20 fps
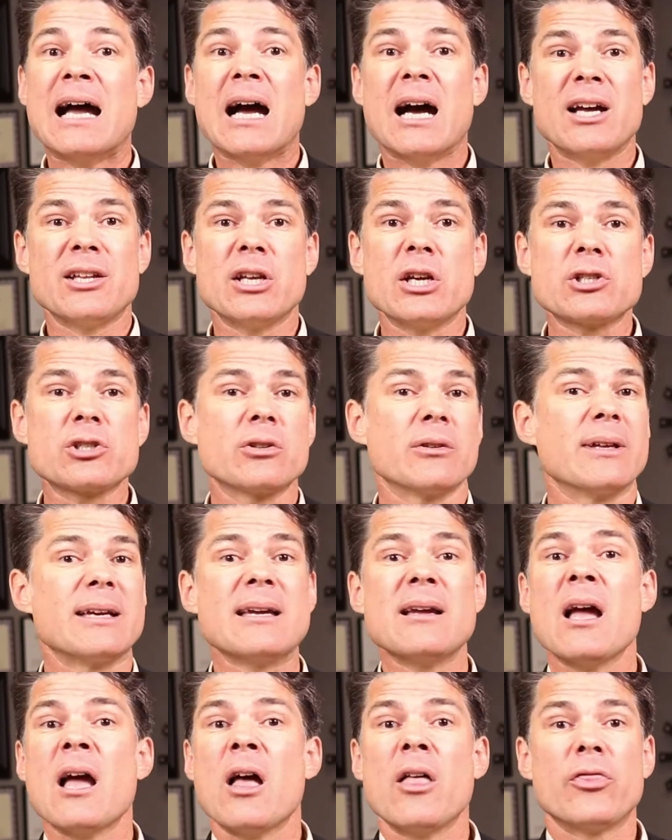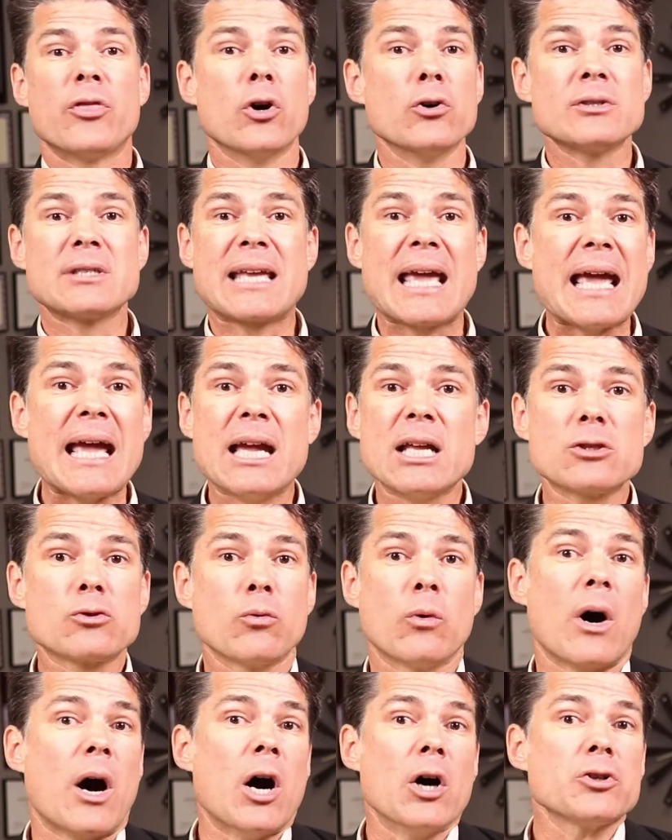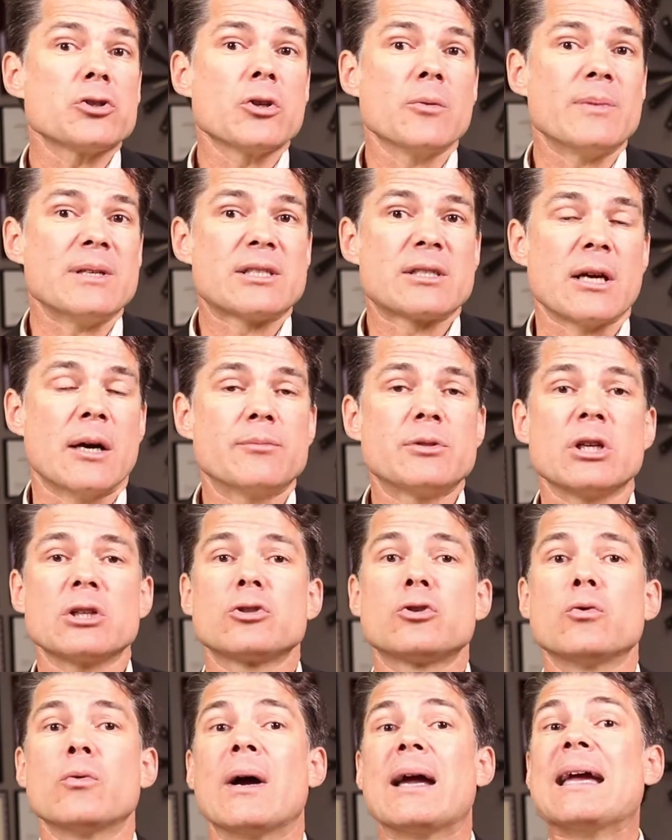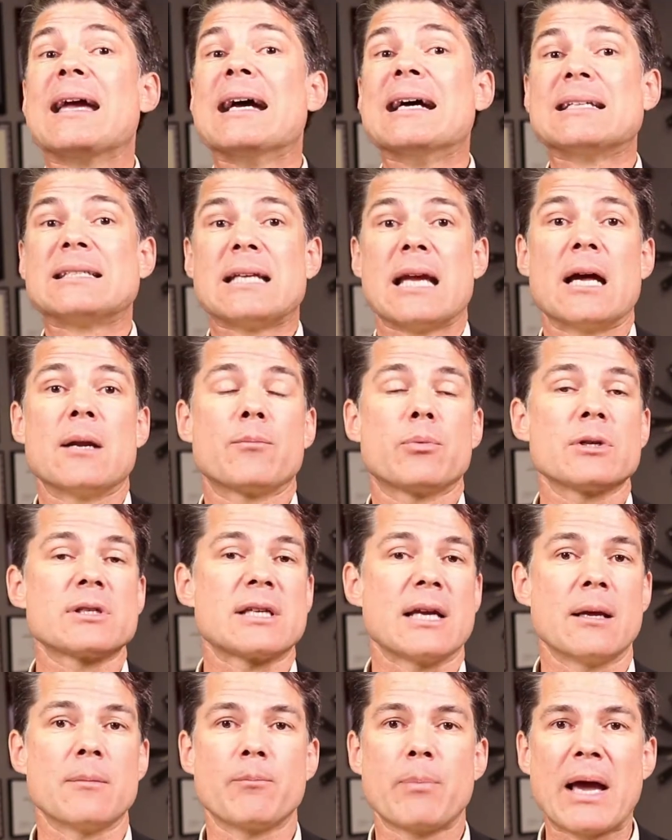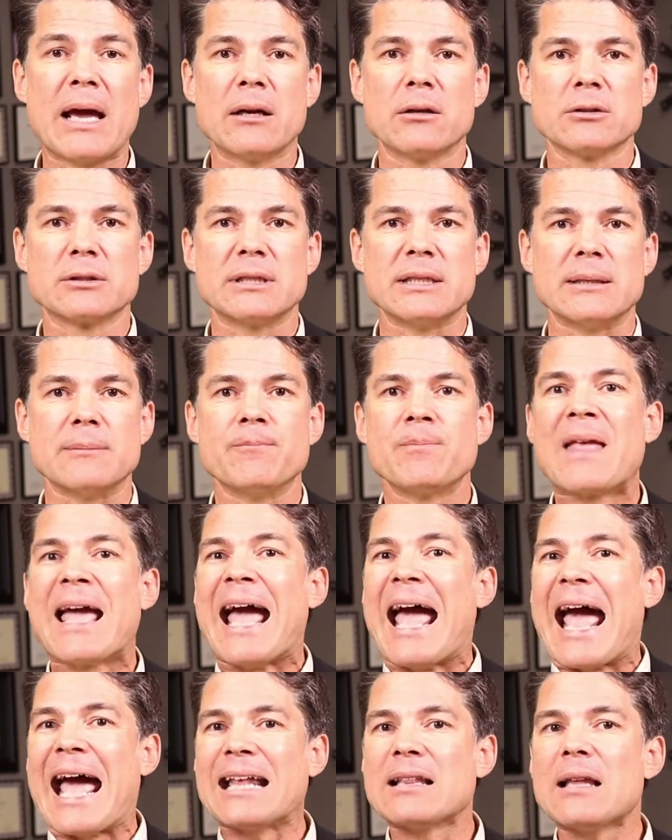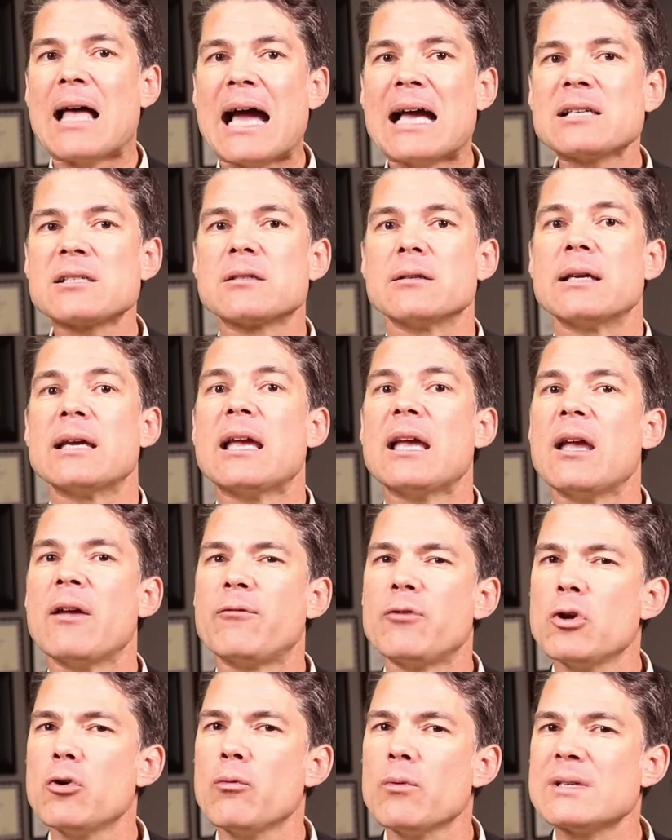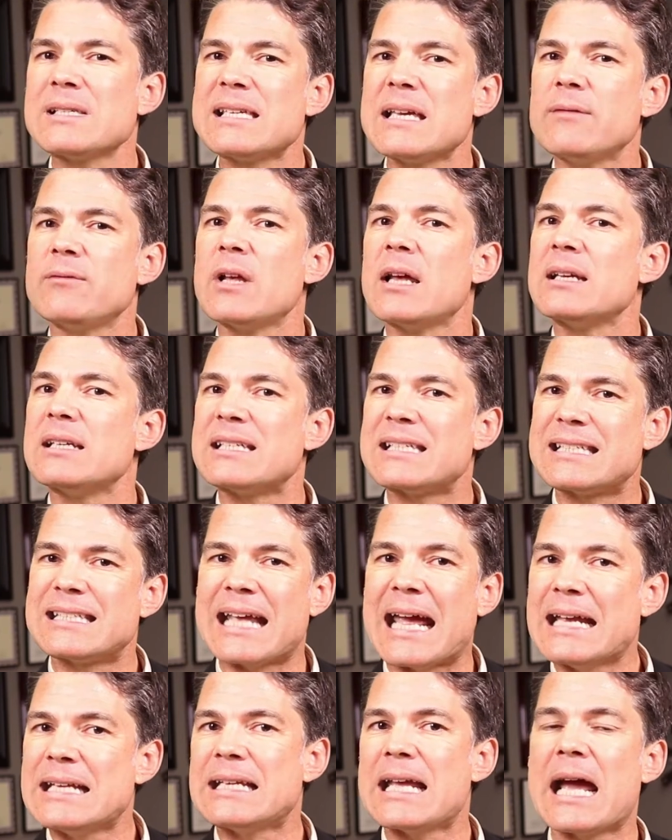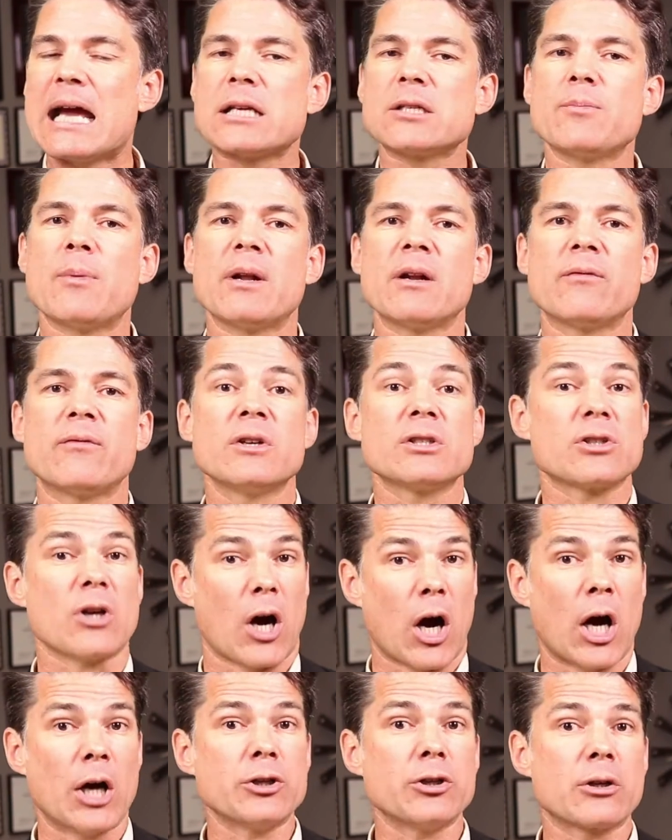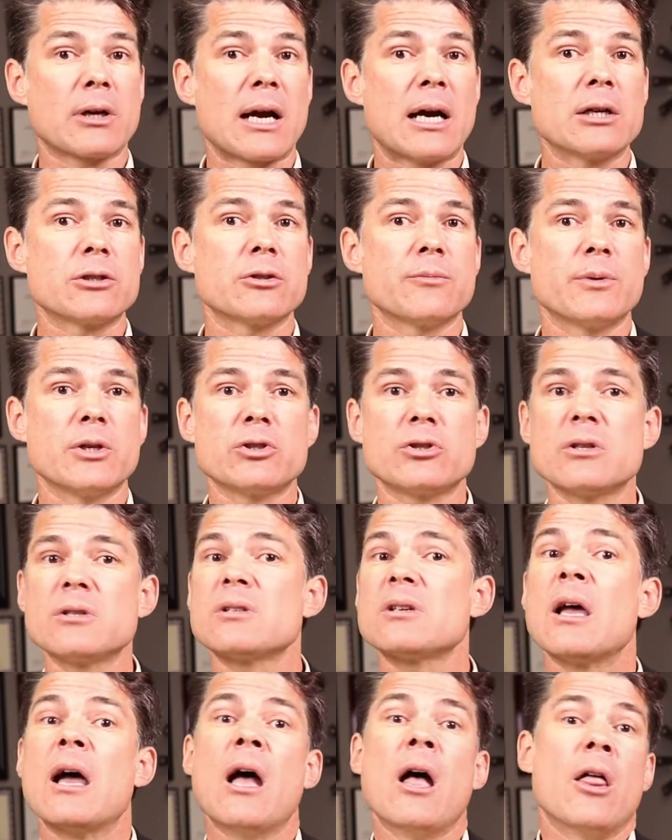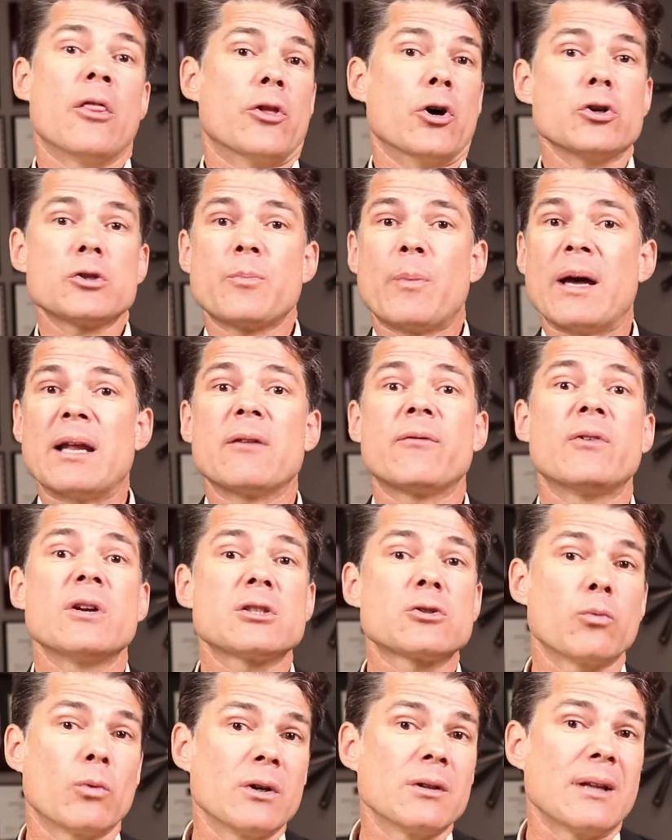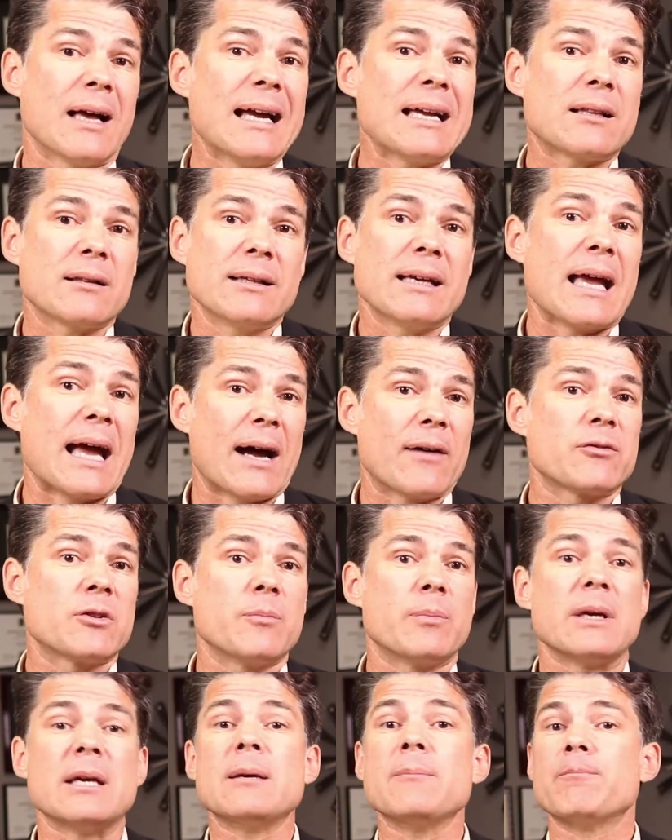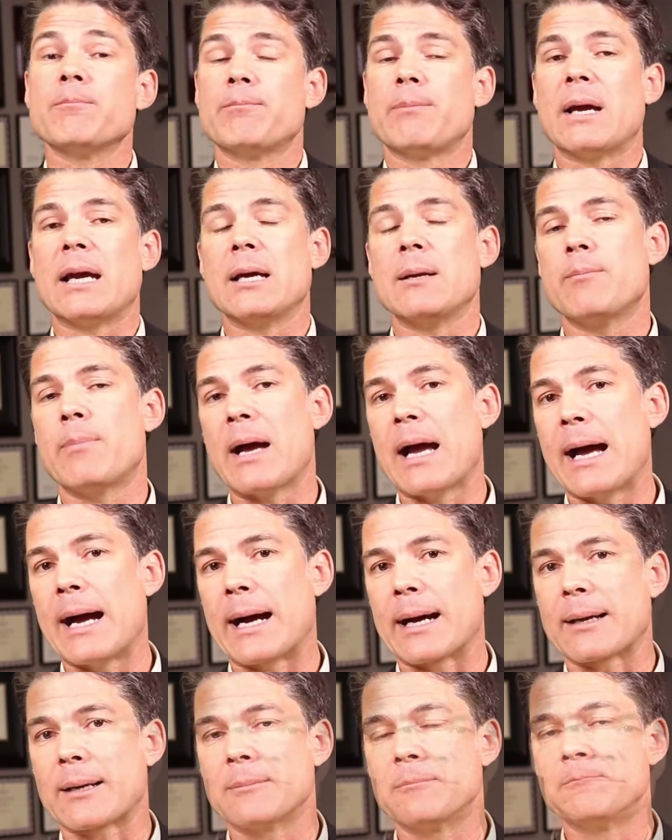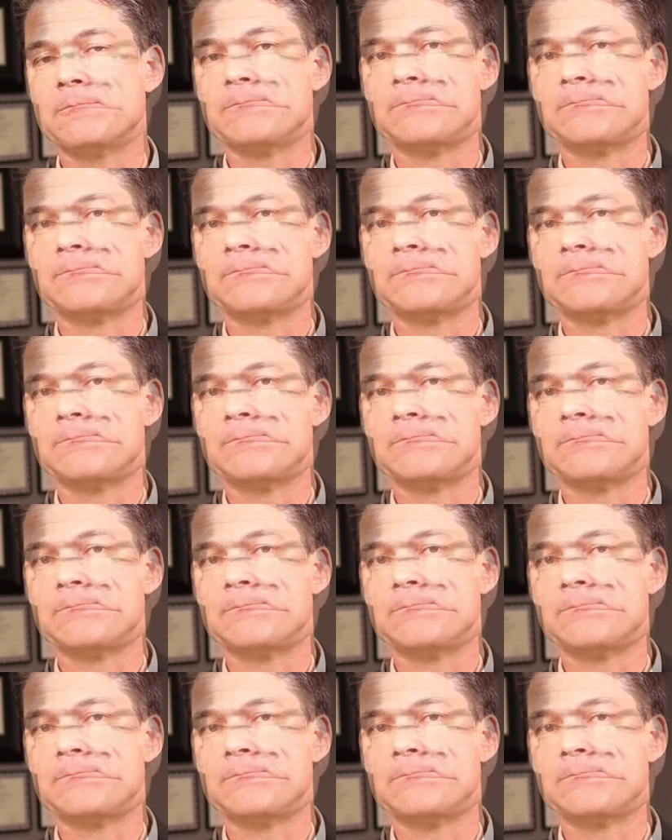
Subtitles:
Additionally, those gains will also be subject to a 10% penalty. And lastly, if you received any state tax benefits on your contributions, those benefits will likely have to be paid back.